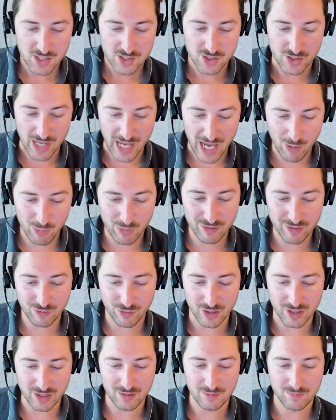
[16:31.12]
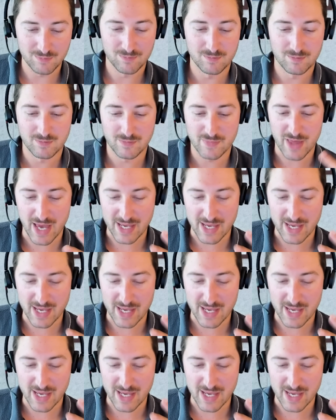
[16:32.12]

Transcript: So now we've written the